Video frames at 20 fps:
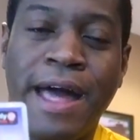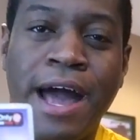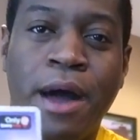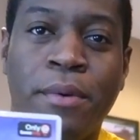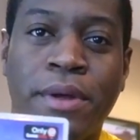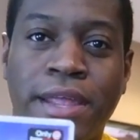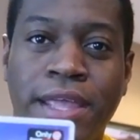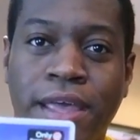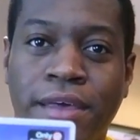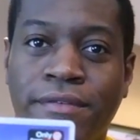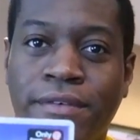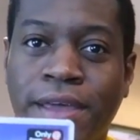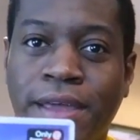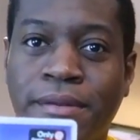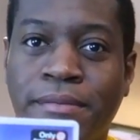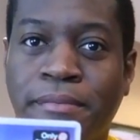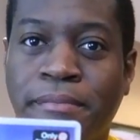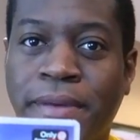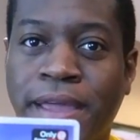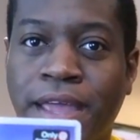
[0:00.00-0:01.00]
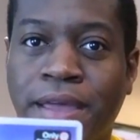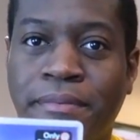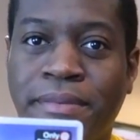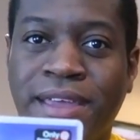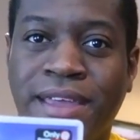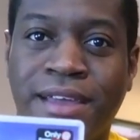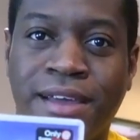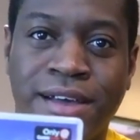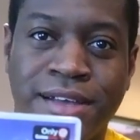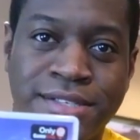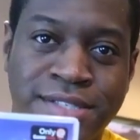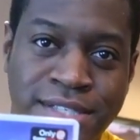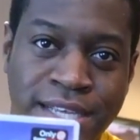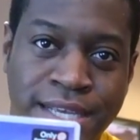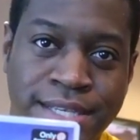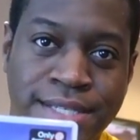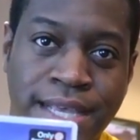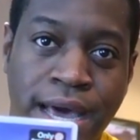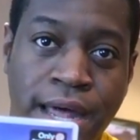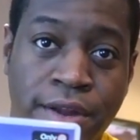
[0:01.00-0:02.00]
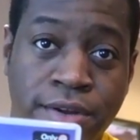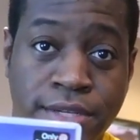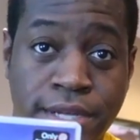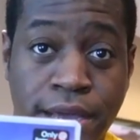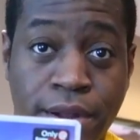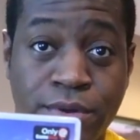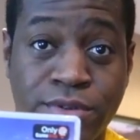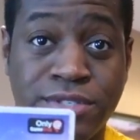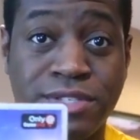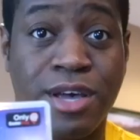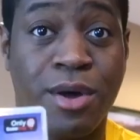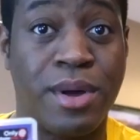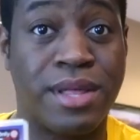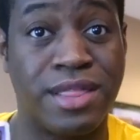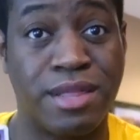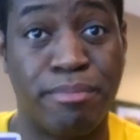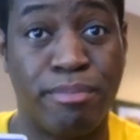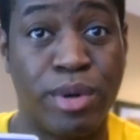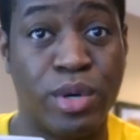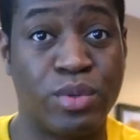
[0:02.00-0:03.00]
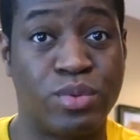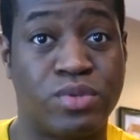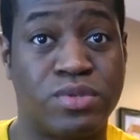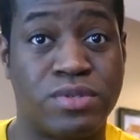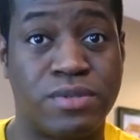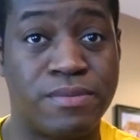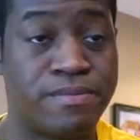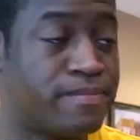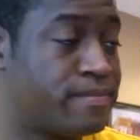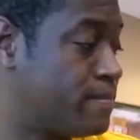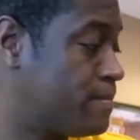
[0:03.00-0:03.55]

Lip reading: I would give it maybe a 6 out of 10 or so at the most.